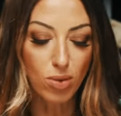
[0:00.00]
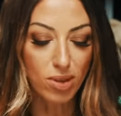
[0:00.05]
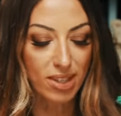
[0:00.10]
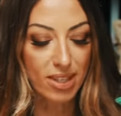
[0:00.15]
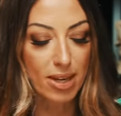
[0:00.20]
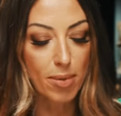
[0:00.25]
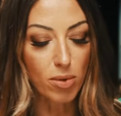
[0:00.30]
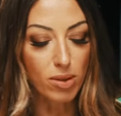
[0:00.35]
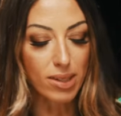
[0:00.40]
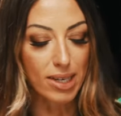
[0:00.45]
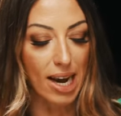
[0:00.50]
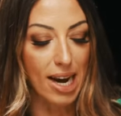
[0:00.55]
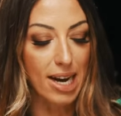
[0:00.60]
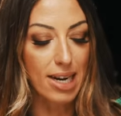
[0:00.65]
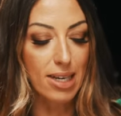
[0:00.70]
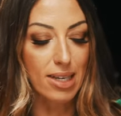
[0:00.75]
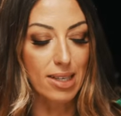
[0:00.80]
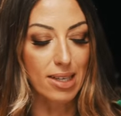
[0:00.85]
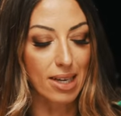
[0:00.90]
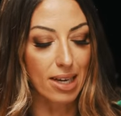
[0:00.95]

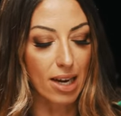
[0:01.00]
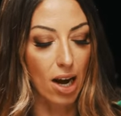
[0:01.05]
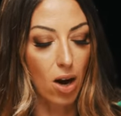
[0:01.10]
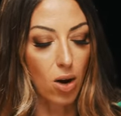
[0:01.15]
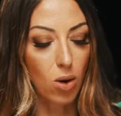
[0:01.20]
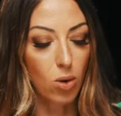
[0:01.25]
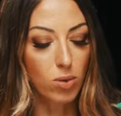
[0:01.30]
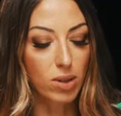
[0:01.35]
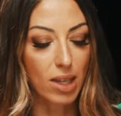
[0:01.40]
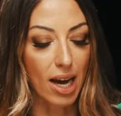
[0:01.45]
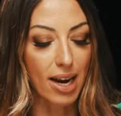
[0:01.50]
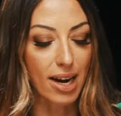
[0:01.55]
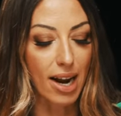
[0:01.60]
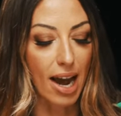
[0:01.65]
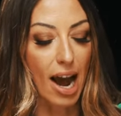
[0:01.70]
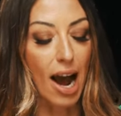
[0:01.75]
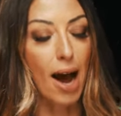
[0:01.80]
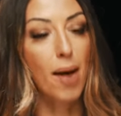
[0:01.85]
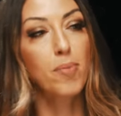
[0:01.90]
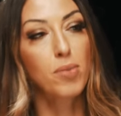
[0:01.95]
simultaneously hold that
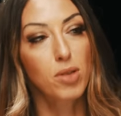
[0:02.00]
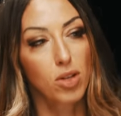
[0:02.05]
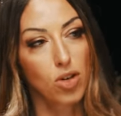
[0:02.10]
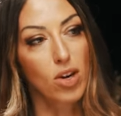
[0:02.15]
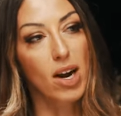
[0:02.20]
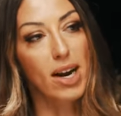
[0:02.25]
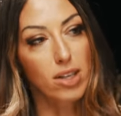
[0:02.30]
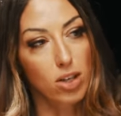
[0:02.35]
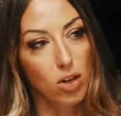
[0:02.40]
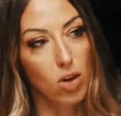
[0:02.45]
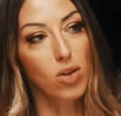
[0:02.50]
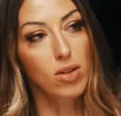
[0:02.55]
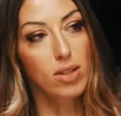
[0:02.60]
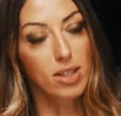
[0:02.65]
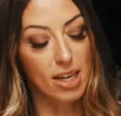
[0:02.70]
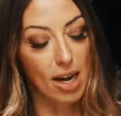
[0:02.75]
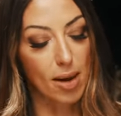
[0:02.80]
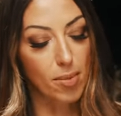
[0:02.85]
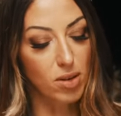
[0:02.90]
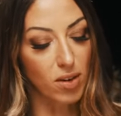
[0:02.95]
abstract
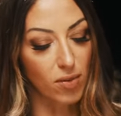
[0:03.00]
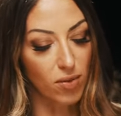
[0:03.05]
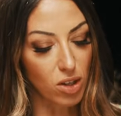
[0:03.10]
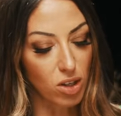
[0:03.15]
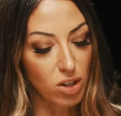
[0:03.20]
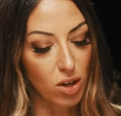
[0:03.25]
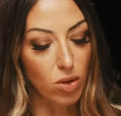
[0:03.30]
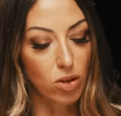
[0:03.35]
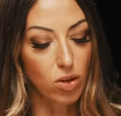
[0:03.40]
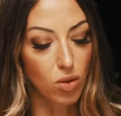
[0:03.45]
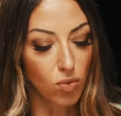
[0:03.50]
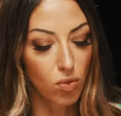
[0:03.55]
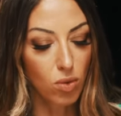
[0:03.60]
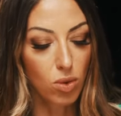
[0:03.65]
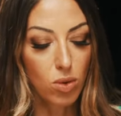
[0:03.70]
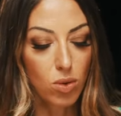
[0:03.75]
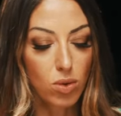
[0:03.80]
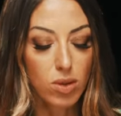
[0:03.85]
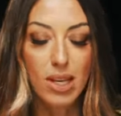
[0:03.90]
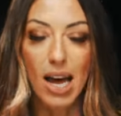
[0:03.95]
concept of the social
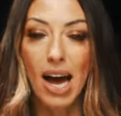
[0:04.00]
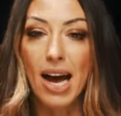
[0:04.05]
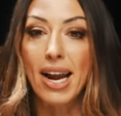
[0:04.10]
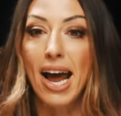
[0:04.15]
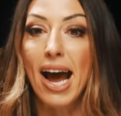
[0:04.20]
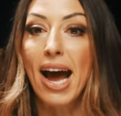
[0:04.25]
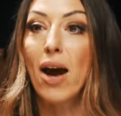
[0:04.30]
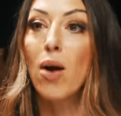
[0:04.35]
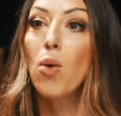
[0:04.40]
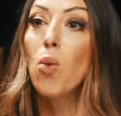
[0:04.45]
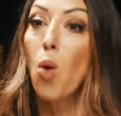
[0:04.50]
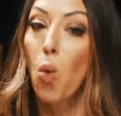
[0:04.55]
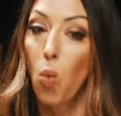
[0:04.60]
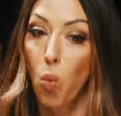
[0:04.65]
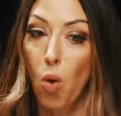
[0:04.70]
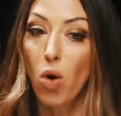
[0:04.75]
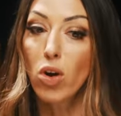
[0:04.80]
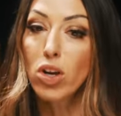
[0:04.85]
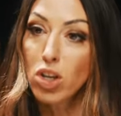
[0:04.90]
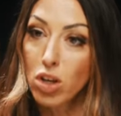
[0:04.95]
rules and how
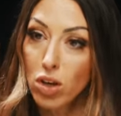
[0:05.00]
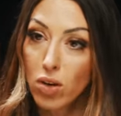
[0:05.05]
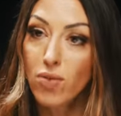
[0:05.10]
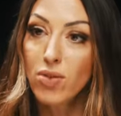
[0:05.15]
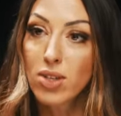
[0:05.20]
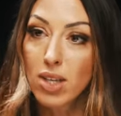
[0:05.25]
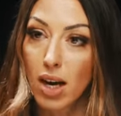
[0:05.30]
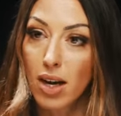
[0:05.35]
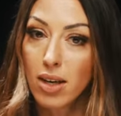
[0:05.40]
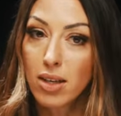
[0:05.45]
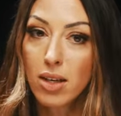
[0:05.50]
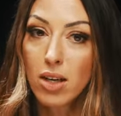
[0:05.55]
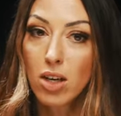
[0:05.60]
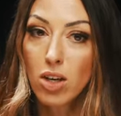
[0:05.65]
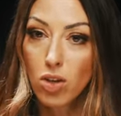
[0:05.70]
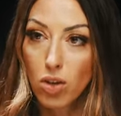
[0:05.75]
what you've done,